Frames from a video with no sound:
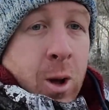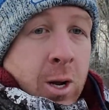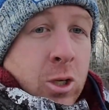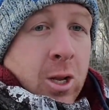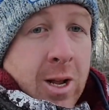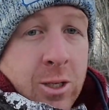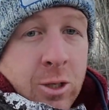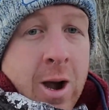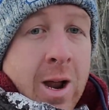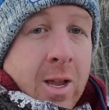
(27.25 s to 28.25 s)
watch that has
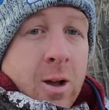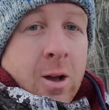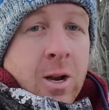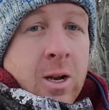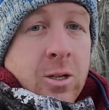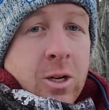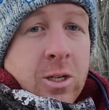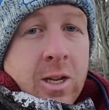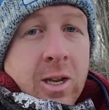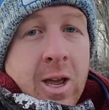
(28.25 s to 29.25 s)
tracking on it
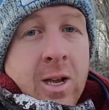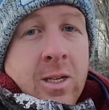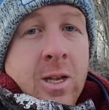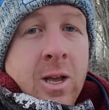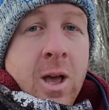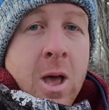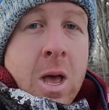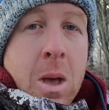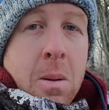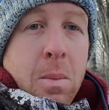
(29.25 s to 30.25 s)
just in case.
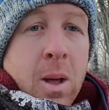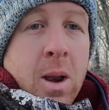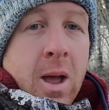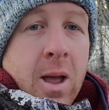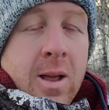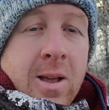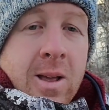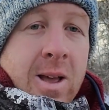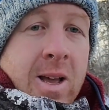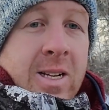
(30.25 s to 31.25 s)
But
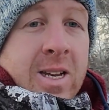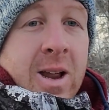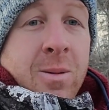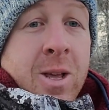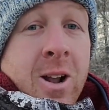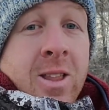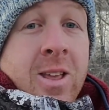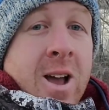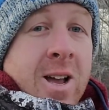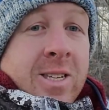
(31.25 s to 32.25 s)
it's time to get on
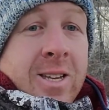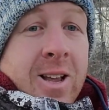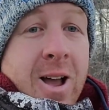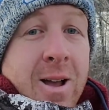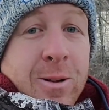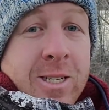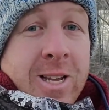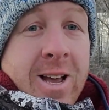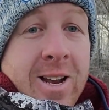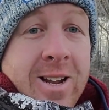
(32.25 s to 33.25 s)
the ice. I'm
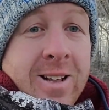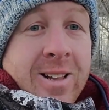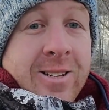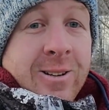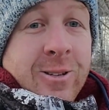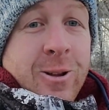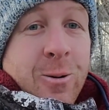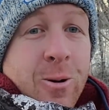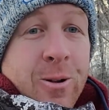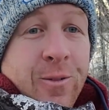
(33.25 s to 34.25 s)
excited. Let's go see
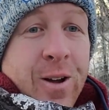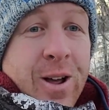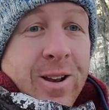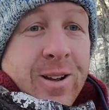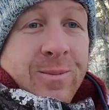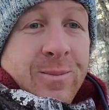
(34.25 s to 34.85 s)
what we can find.